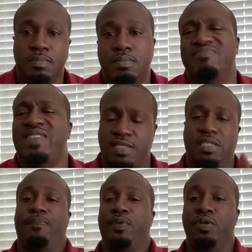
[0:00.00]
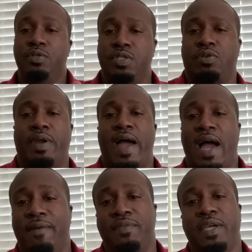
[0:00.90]
That's something you're just going to
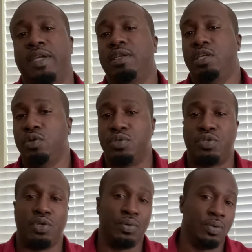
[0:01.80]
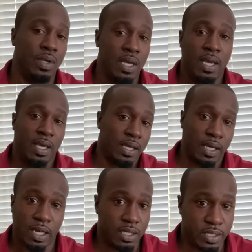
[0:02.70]
have to get used to and
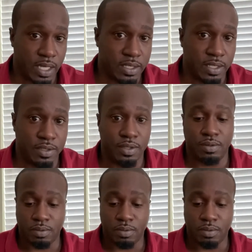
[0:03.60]
get adjusted to.